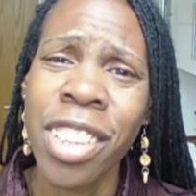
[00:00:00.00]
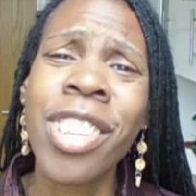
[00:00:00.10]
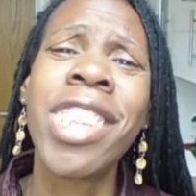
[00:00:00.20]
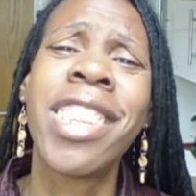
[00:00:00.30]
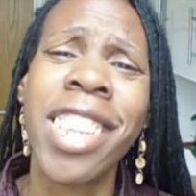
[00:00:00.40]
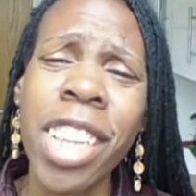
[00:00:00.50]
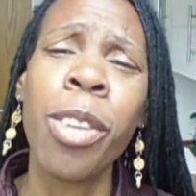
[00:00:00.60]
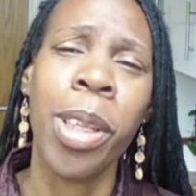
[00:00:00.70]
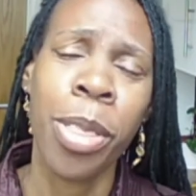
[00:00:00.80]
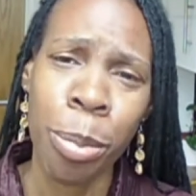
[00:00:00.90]
to
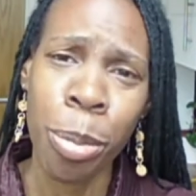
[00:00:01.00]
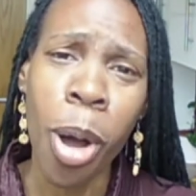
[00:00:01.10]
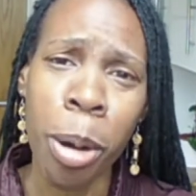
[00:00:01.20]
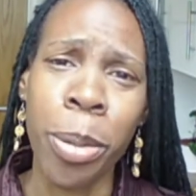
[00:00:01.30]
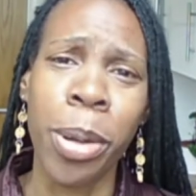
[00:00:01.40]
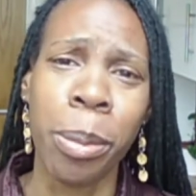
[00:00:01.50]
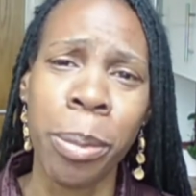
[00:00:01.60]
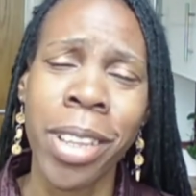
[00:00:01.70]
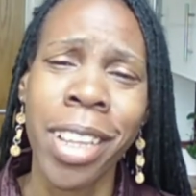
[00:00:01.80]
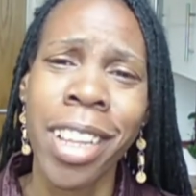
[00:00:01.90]
deal with the
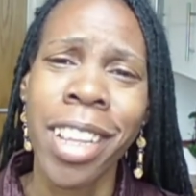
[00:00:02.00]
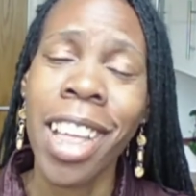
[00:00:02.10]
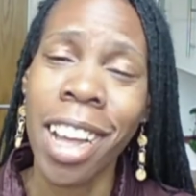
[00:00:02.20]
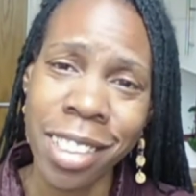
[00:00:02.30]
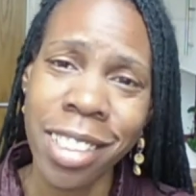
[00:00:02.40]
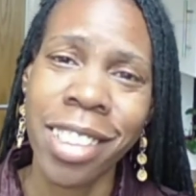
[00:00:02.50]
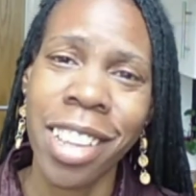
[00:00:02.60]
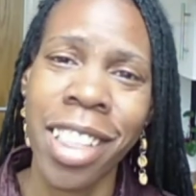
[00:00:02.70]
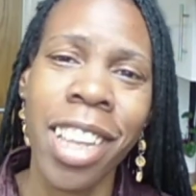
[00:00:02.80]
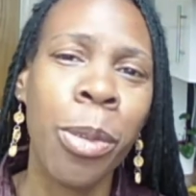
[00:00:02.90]
problem. That is
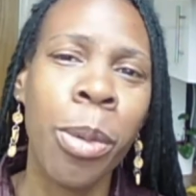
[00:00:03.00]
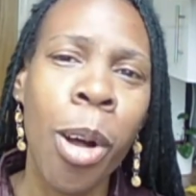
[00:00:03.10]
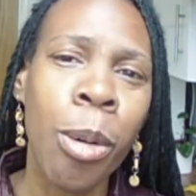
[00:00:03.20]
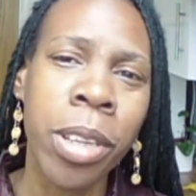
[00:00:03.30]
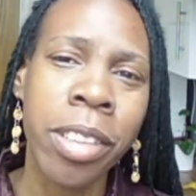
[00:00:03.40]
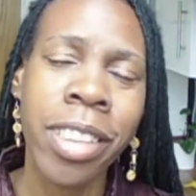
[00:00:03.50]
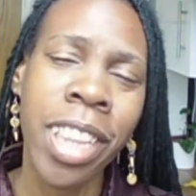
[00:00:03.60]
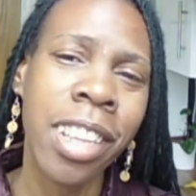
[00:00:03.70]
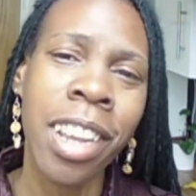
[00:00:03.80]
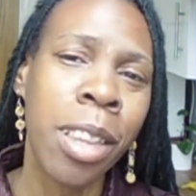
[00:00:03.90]
the thing. We always
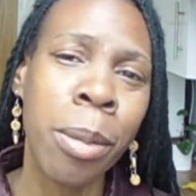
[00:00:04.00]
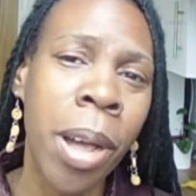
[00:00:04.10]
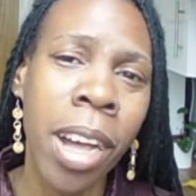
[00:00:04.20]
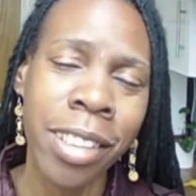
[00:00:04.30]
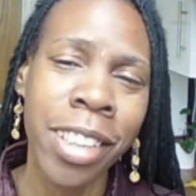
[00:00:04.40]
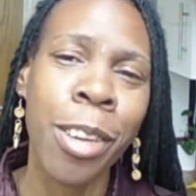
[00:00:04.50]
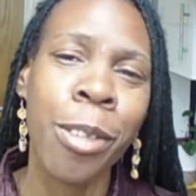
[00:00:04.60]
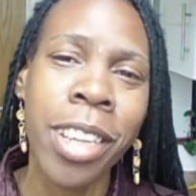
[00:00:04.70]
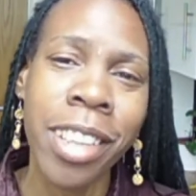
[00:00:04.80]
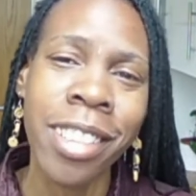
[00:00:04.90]
think that the
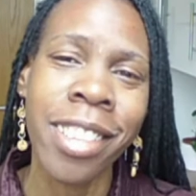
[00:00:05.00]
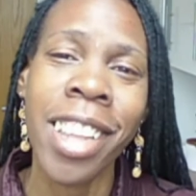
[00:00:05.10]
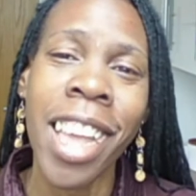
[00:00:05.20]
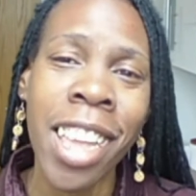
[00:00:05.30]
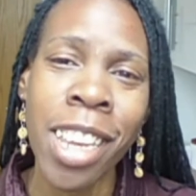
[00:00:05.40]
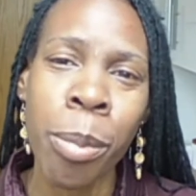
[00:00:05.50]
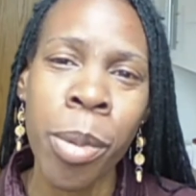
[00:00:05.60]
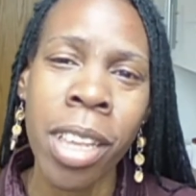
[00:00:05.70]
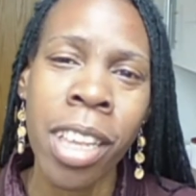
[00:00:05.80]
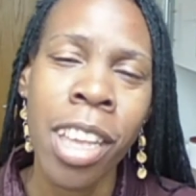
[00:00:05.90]
bacteria is the
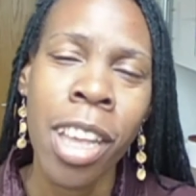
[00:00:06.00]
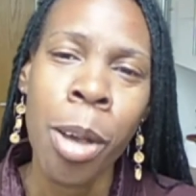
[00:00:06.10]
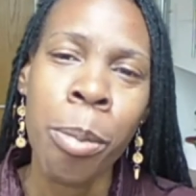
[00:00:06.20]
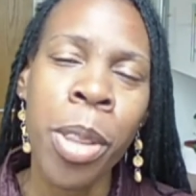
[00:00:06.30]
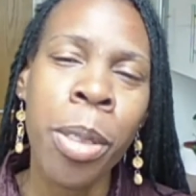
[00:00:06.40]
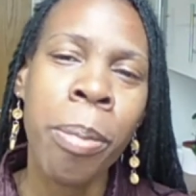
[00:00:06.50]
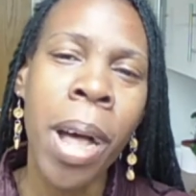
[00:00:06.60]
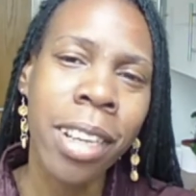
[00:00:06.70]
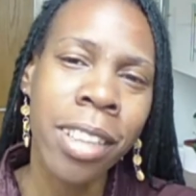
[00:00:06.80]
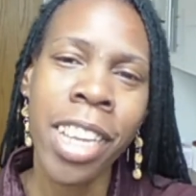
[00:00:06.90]
enemy, but the
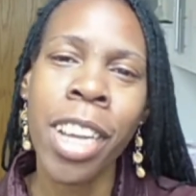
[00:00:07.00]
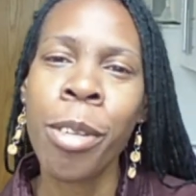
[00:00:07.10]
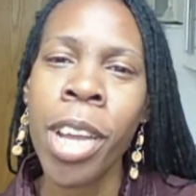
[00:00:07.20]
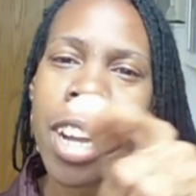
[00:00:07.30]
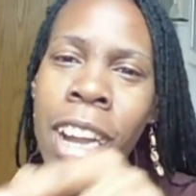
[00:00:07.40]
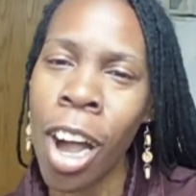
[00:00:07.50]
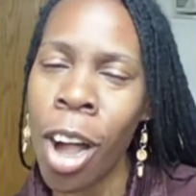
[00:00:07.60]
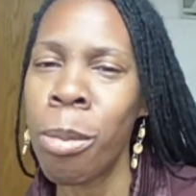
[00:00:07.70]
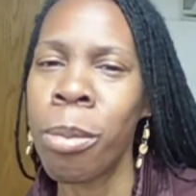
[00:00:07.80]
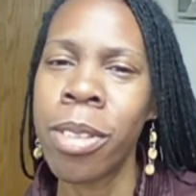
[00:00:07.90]
bacteria
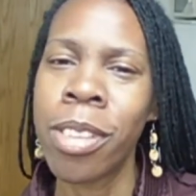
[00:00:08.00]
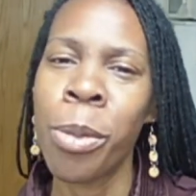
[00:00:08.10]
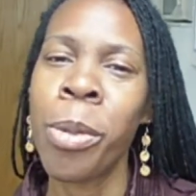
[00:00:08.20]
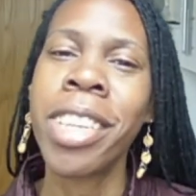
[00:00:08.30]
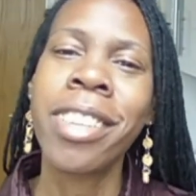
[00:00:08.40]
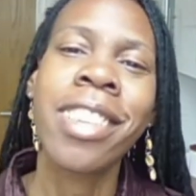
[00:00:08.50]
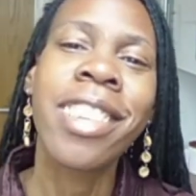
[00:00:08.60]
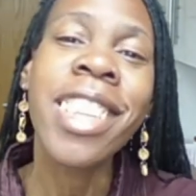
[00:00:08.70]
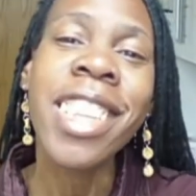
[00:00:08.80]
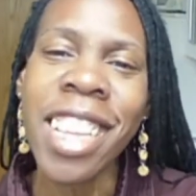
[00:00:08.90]
comes when it
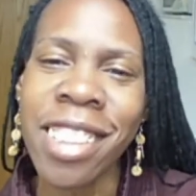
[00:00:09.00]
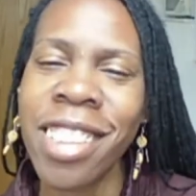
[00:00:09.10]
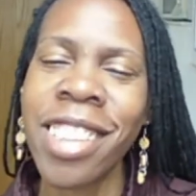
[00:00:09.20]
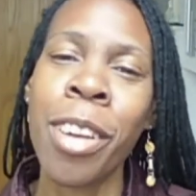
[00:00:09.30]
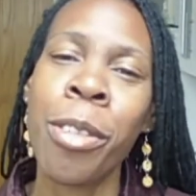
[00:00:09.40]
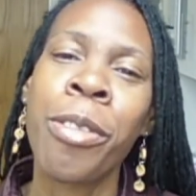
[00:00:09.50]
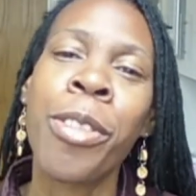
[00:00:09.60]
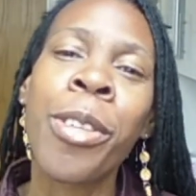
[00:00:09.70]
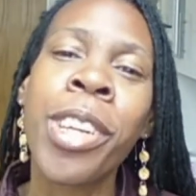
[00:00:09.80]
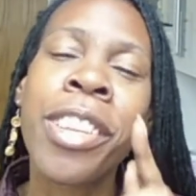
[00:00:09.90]
is necessary
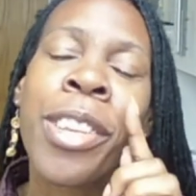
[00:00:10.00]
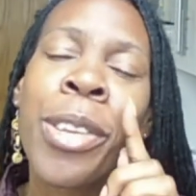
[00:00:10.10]
for it